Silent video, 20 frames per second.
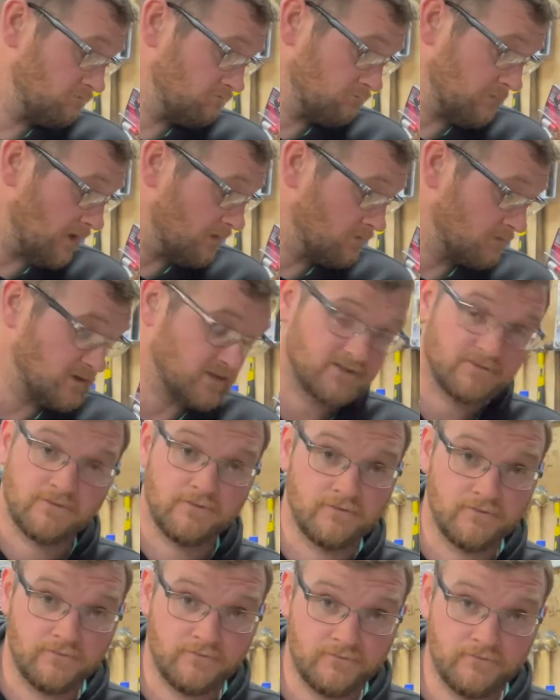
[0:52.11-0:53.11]
yeah, just
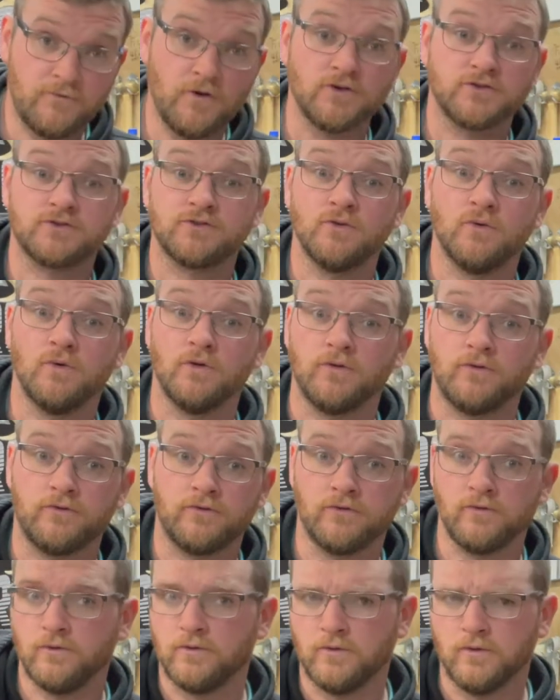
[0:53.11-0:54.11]
first
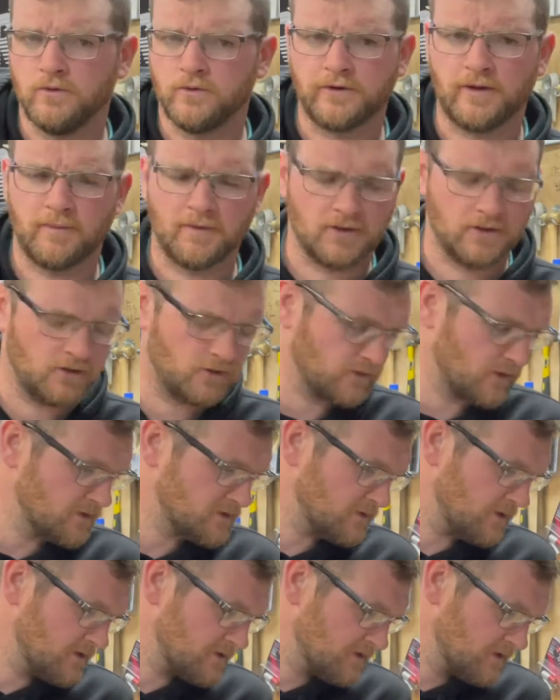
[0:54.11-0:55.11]
thoughts or something along those
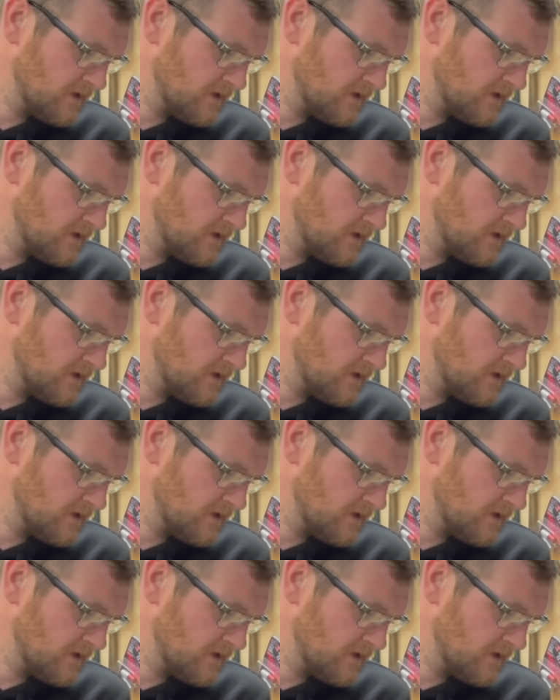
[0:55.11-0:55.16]
lines.